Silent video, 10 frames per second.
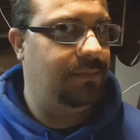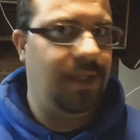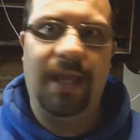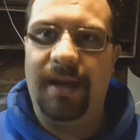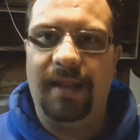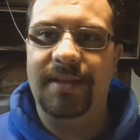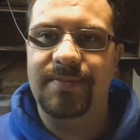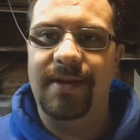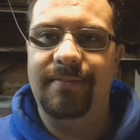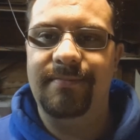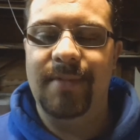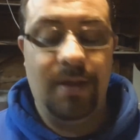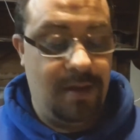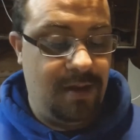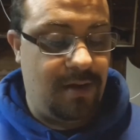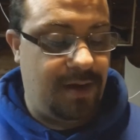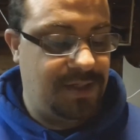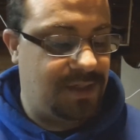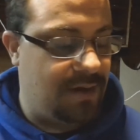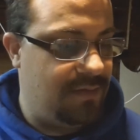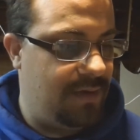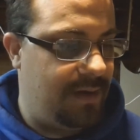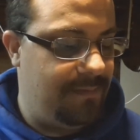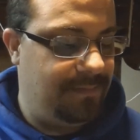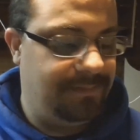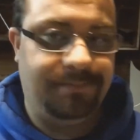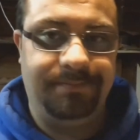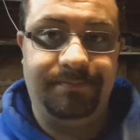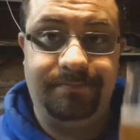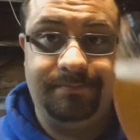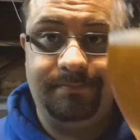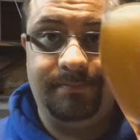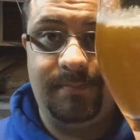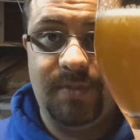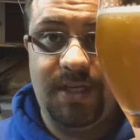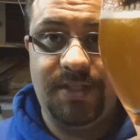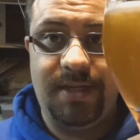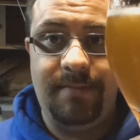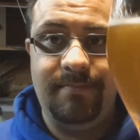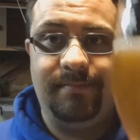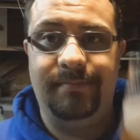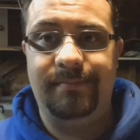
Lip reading: Yeah, no, that's me. Alrighty, so cheers, team.